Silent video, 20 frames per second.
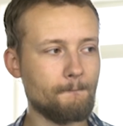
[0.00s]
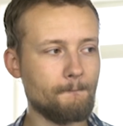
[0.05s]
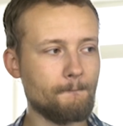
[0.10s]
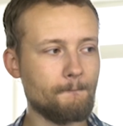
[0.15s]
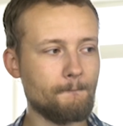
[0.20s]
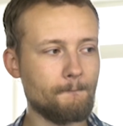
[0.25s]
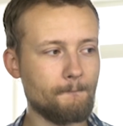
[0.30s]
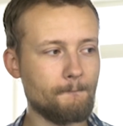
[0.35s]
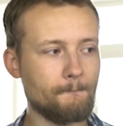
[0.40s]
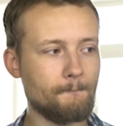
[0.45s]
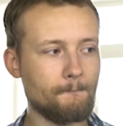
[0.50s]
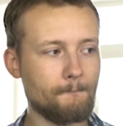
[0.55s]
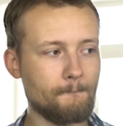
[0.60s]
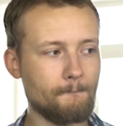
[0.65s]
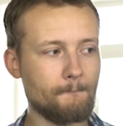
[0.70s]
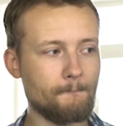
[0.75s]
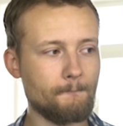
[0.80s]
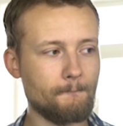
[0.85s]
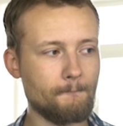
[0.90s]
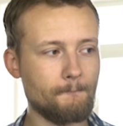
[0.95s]

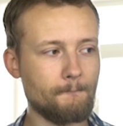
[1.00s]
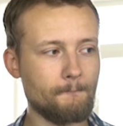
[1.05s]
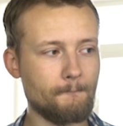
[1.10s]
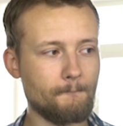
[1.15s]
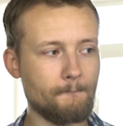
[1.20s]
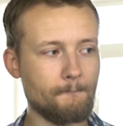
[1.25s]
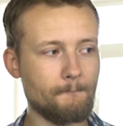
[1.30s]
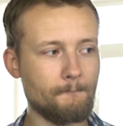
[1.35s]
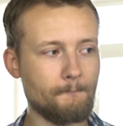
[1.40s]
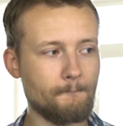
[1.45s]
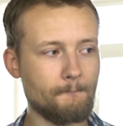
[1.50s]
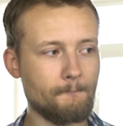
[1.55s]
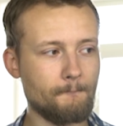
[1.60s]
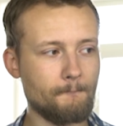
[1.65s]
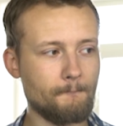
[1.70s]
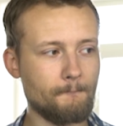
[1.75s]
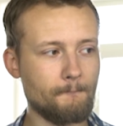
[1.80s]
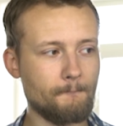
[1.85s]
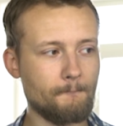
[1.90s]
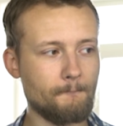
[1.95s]

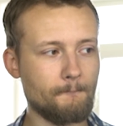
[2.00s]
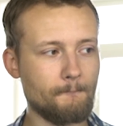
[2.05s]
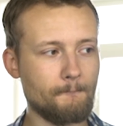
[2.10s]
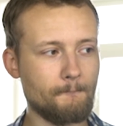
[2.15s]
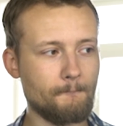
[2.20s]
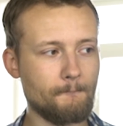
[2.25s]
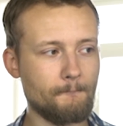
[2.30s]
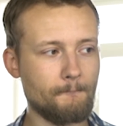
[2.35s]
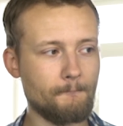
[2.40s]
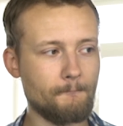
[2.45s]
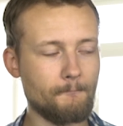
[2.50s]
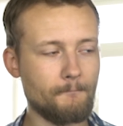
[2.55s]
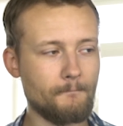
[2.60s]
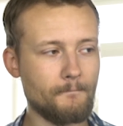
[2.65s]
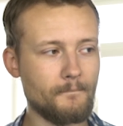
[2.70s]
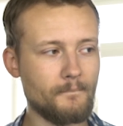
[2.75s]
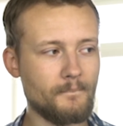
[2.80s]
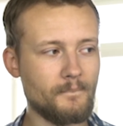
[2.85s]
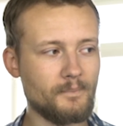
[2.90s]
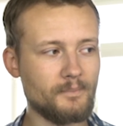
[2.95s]

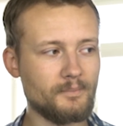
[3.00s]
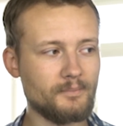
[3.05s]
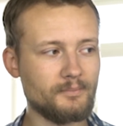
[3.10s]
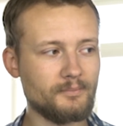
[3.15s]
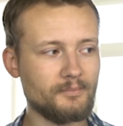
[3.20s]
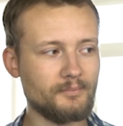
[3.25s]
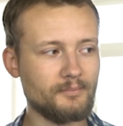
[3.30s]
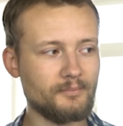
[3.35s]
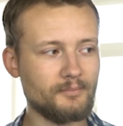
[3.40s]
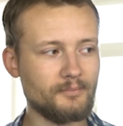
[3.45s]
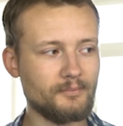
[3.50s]
The person shown says nothing.